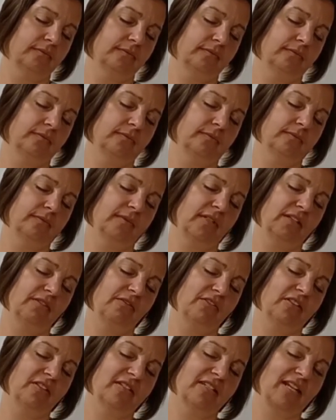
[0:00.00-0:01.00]

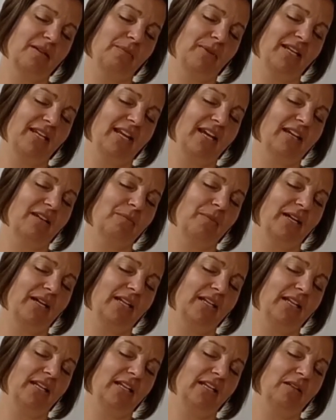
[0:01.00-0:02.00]
It feels like my neck
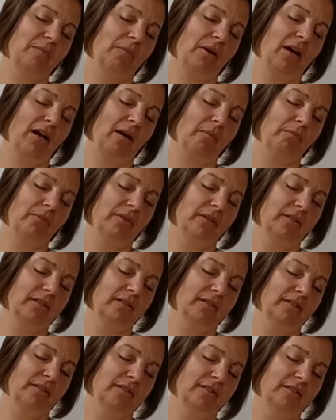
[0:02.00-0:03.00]
might need to pop,
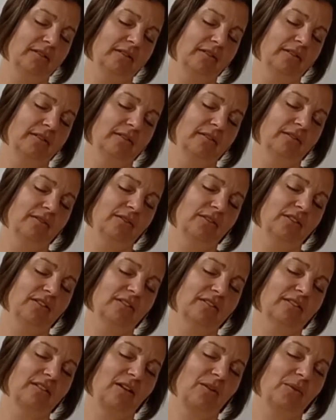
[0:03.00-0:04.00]
which
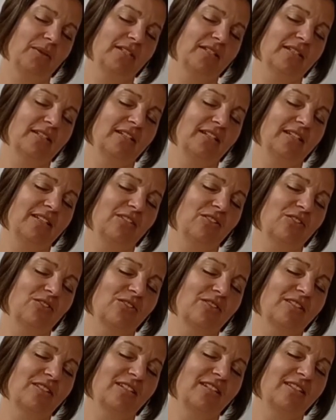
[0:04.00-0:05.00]
is always an
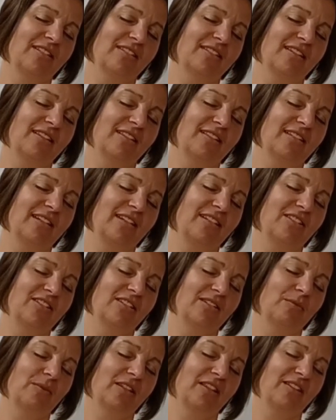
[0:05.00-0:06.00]
interesting
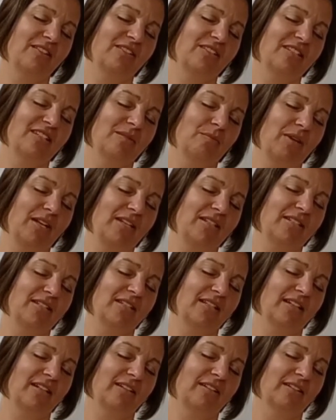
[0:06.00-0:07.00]
sensation when there's space
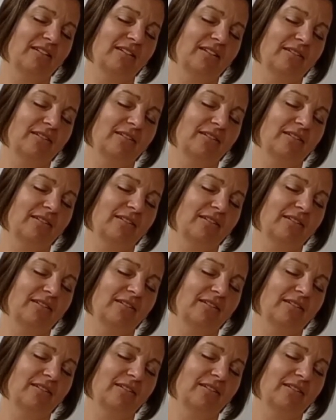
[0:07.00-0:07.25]
there.